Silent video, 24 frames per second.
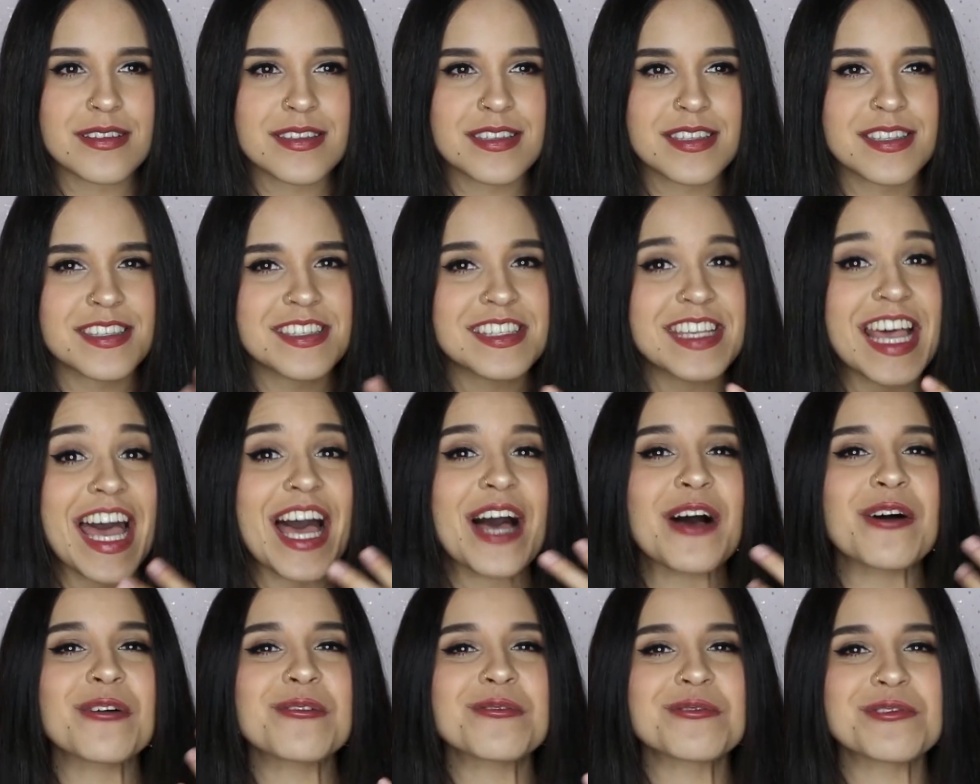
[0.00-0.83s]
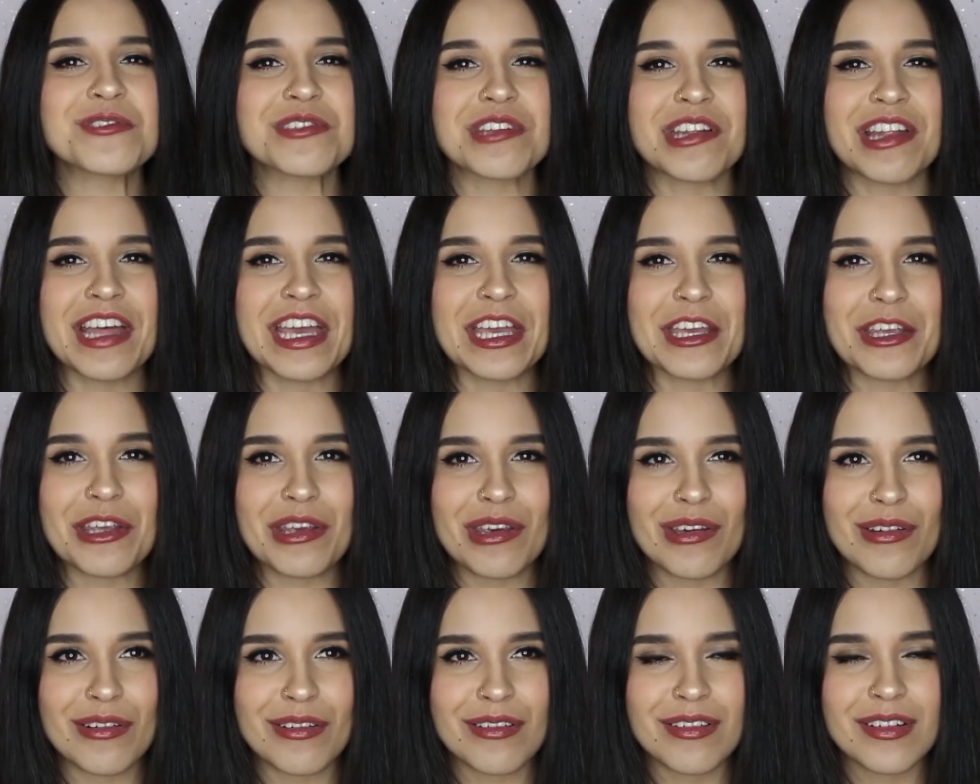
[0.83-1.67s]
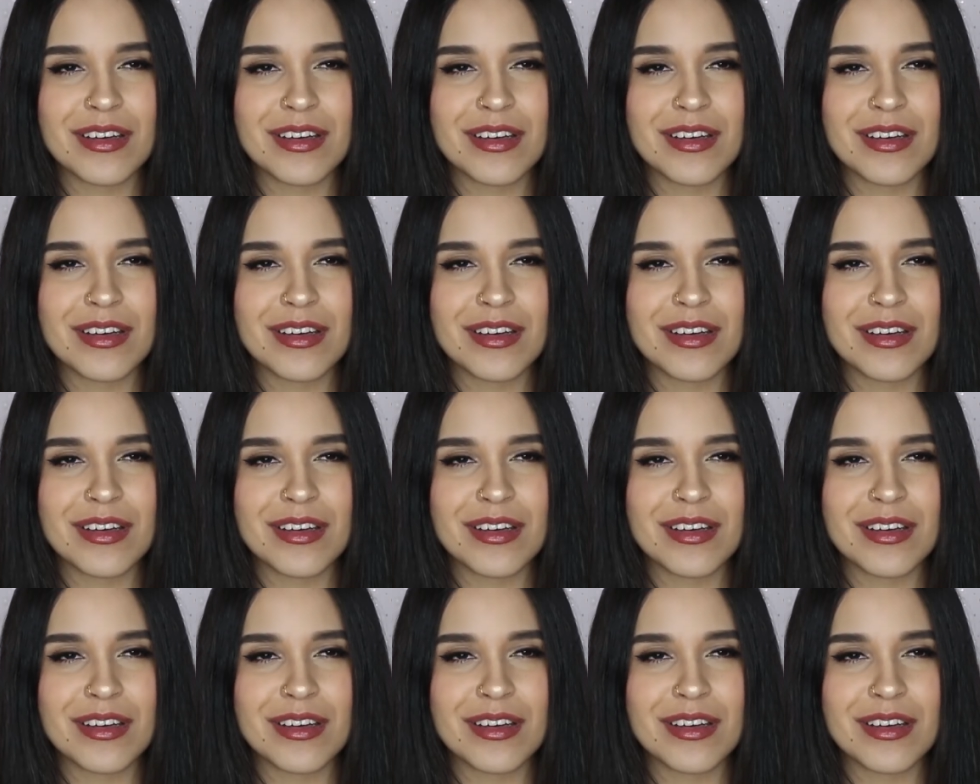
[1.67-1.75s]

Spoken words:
sounds like you.